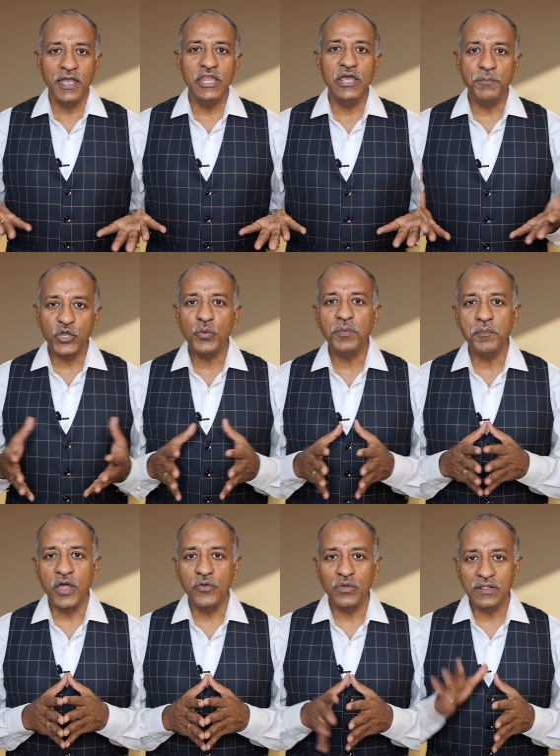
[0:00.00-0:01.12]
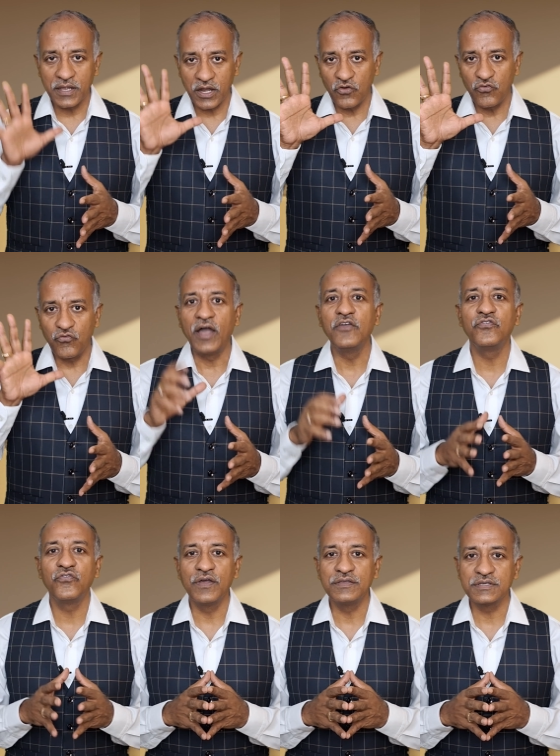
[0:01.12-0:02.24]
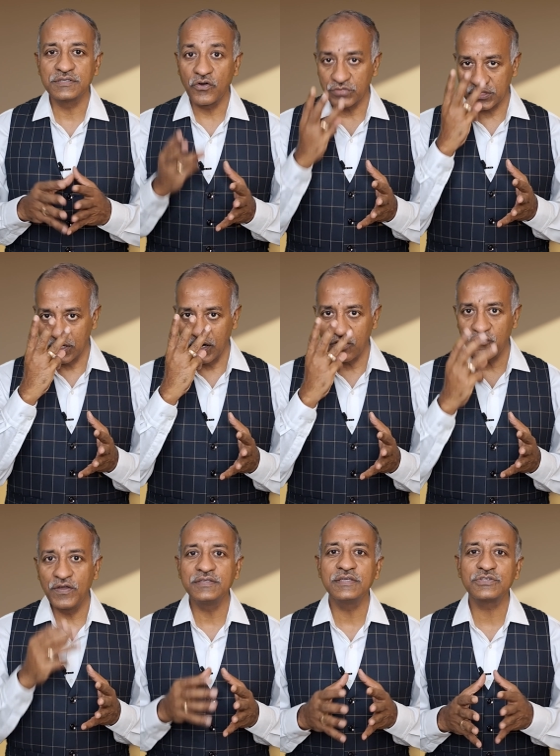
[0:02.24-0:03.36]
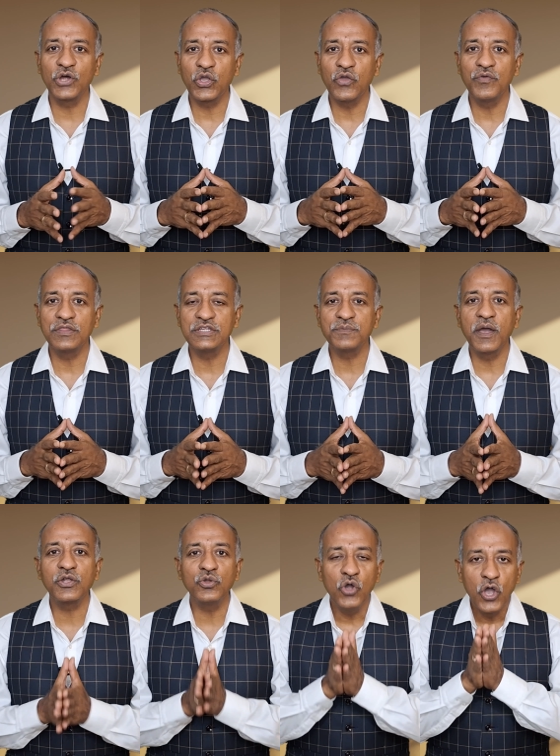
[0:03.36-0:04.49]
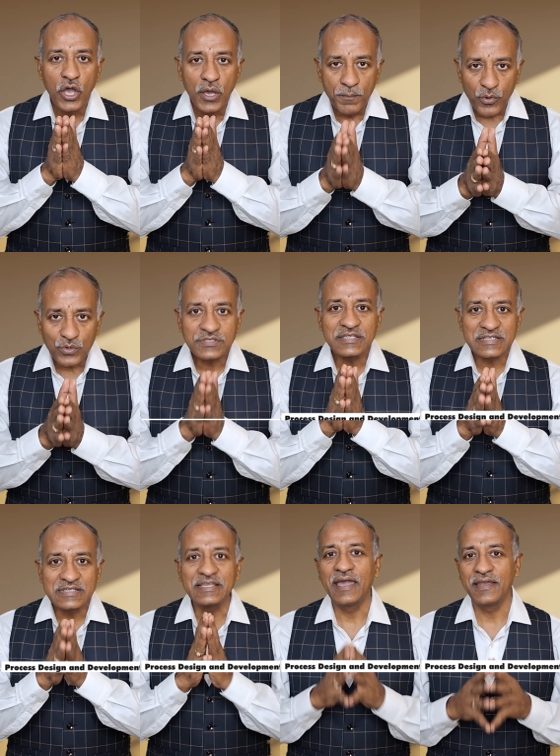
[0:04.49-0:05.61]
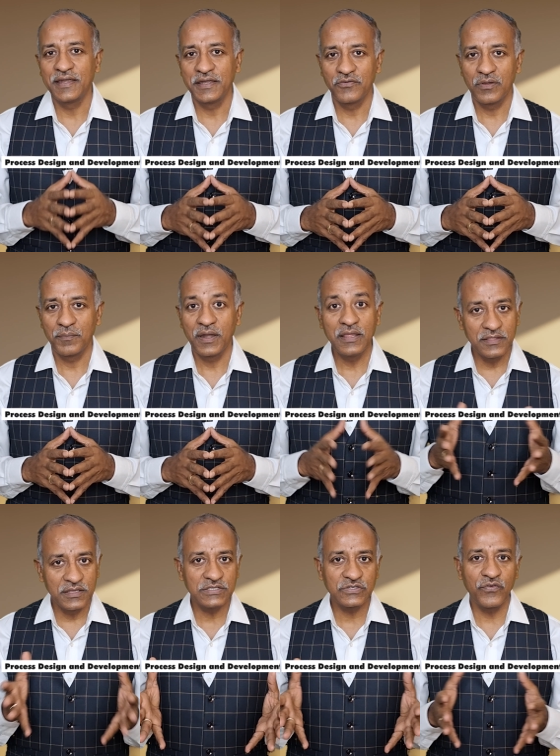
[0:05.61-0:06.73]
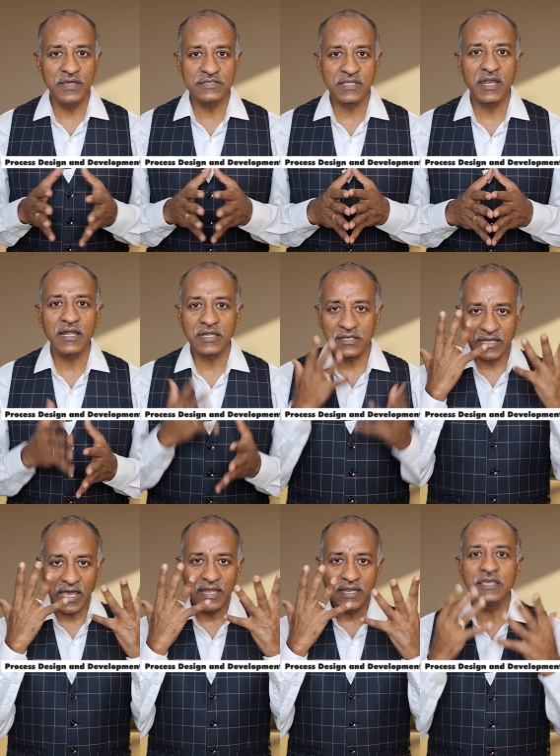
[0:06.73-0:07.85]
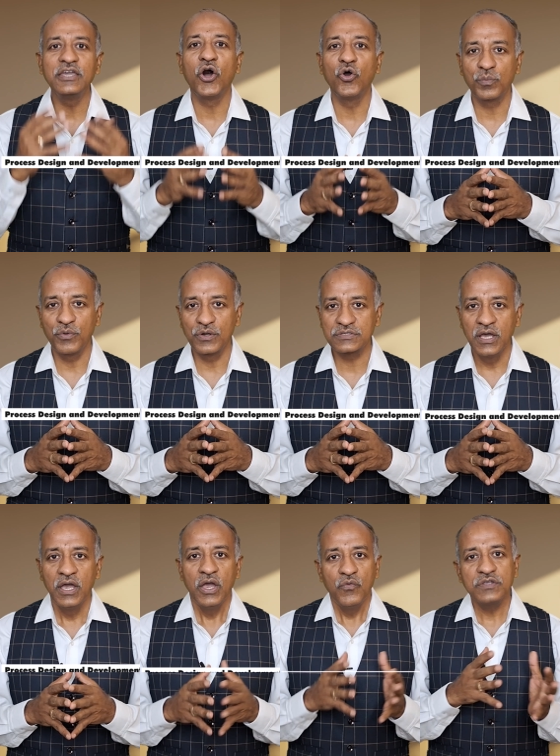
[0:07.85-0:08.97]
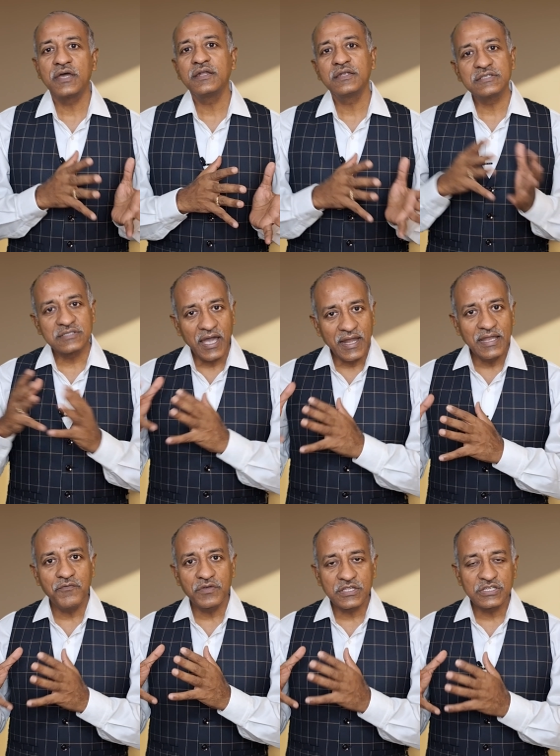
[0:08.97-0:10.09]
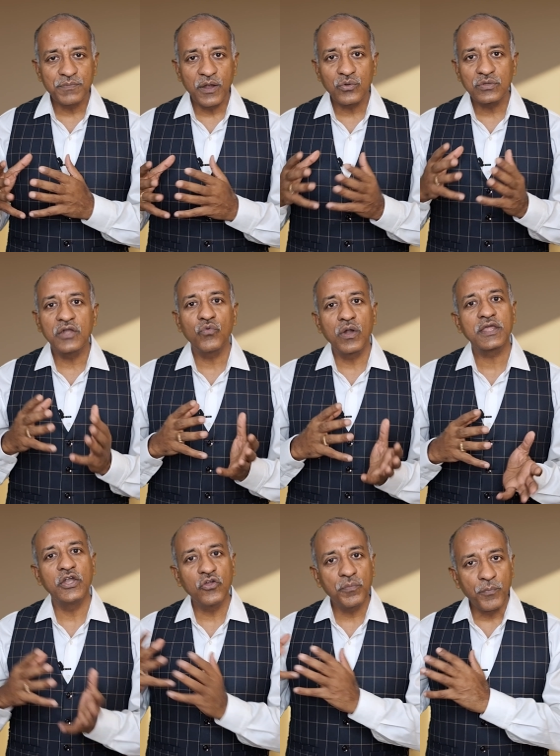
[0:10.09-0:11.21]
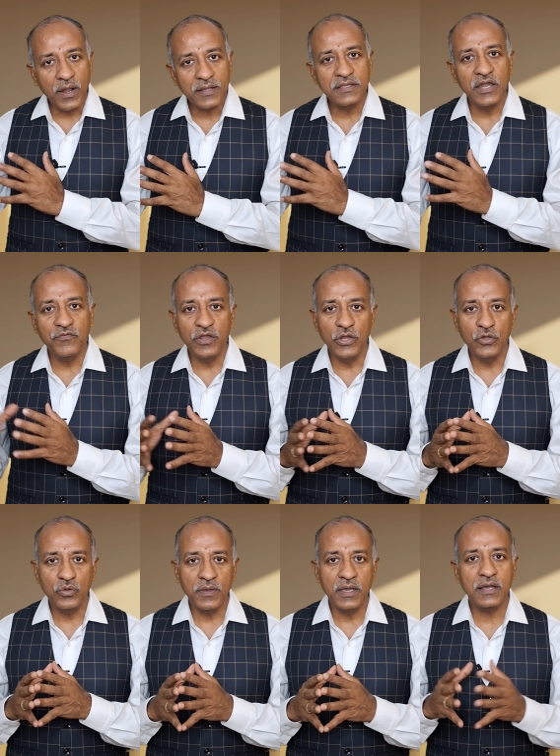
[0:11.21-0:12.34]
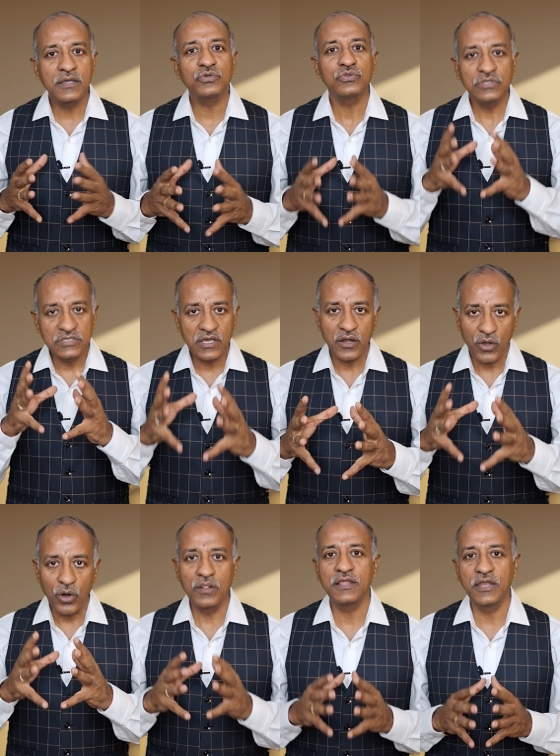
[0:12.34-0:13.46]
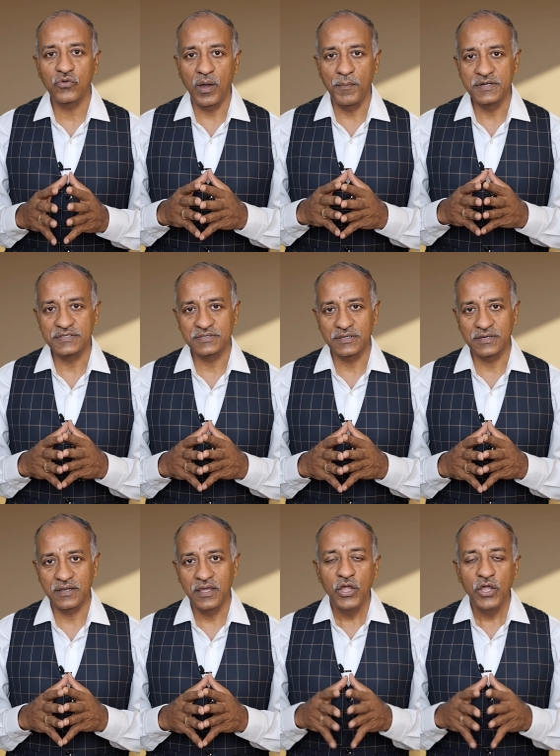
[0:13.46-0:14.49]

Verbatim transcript: In APQP manual, there are five phases. The third phase is talking with respect to process design and development. In this phase, there are 10 key outputs which are deciding with respect to that what kind of product that we need to make. So these are all the requirements there.